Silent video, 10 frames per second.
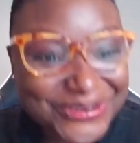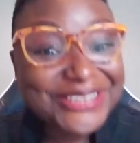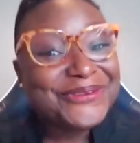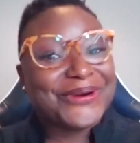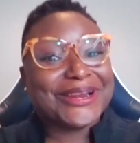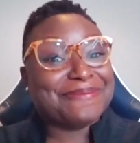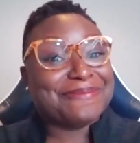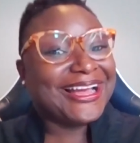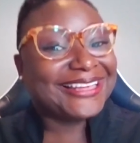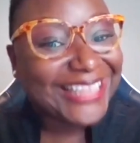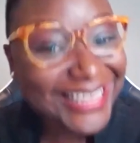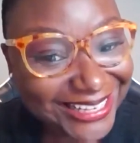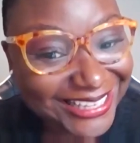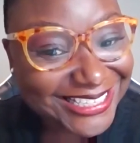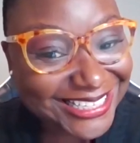you want to be
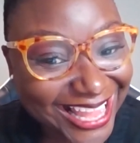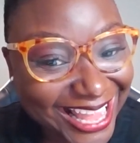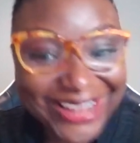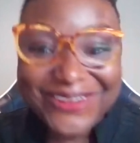authentic today?